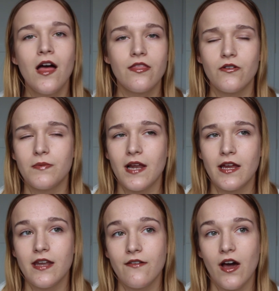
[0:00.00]
that would be
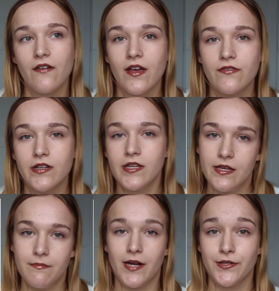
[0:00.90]
like, never have I ever
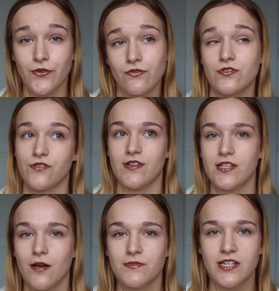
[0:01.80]
eaten McDonald's 3
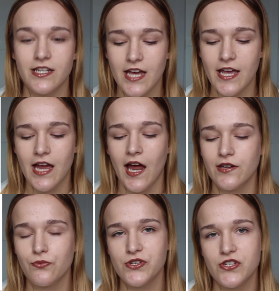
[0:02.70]
times in a day,
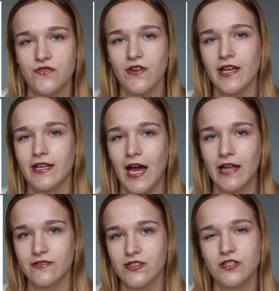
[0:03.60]
and once you've like
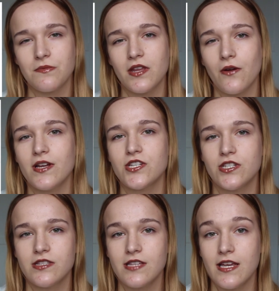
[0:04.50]
answered some of the
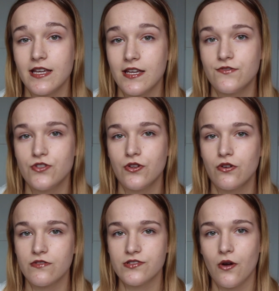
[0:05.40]
questions, it gives you
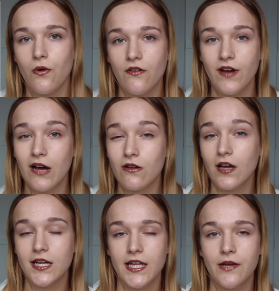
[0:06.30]
your result of how
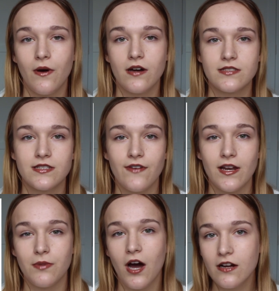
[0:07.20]
likely you are to
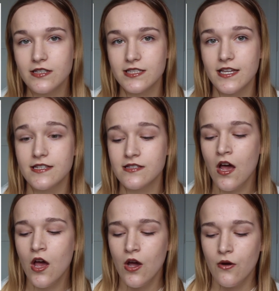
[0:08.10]
develop heart disease,
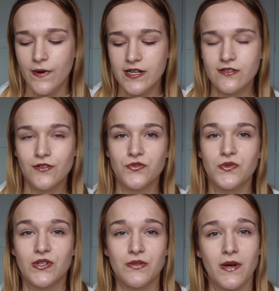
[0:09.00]
we just thought this
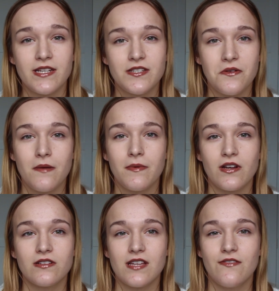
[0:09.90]
was a good way to do it,
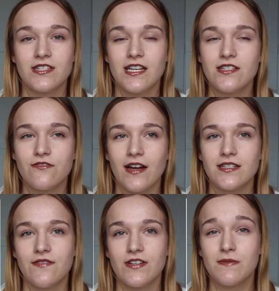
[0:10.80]
because if it's
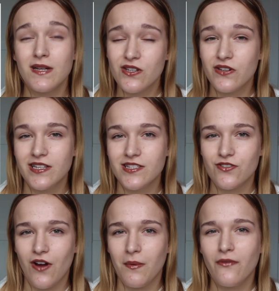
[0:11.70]
interactive, especially on
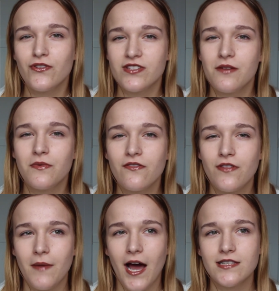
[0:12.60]
Instagram, if you see one of
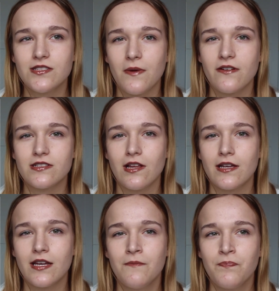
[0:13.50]
them ads where it's
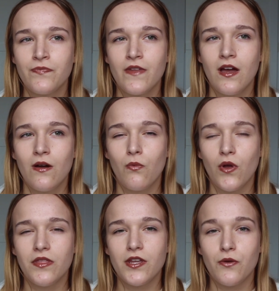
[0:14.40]
like
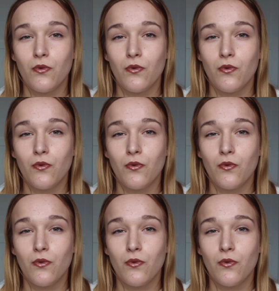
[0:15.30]
one that you